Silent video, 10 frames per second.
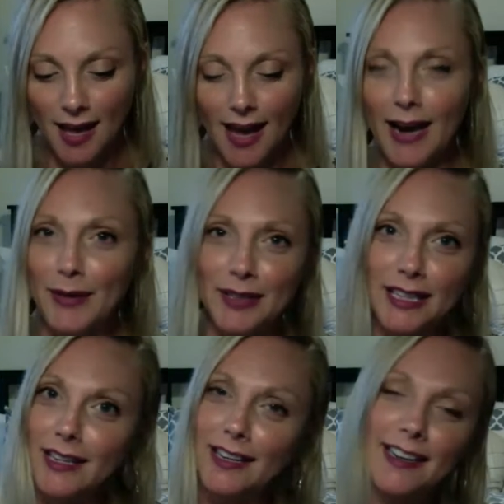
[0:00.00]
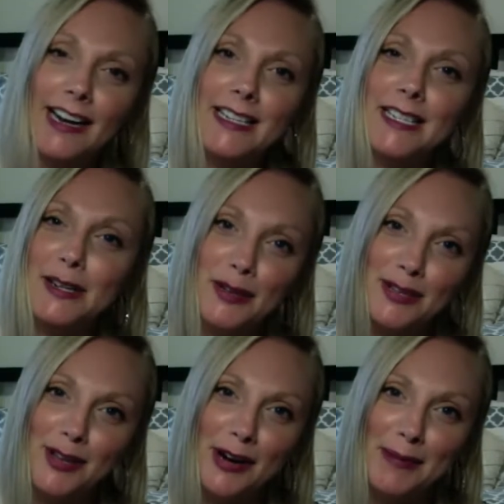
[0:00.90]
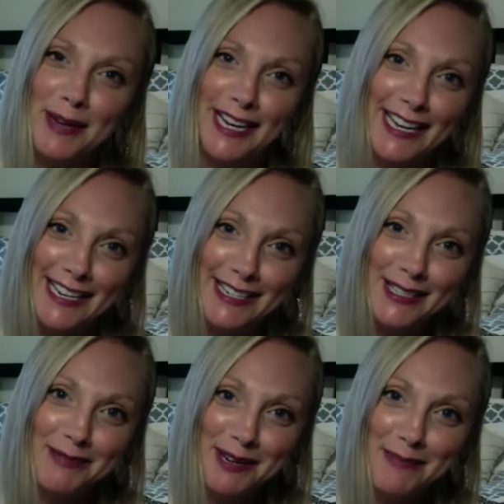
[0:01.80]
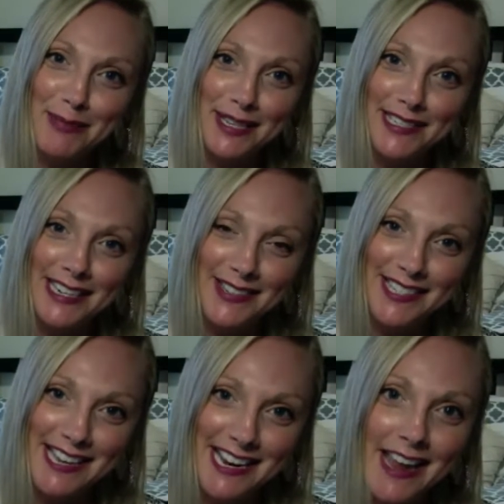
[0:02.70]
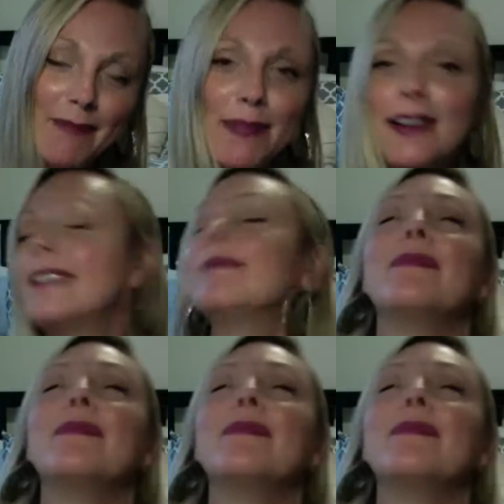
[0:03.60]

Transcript: I just hear the song in my head and I just want to bust out singing, but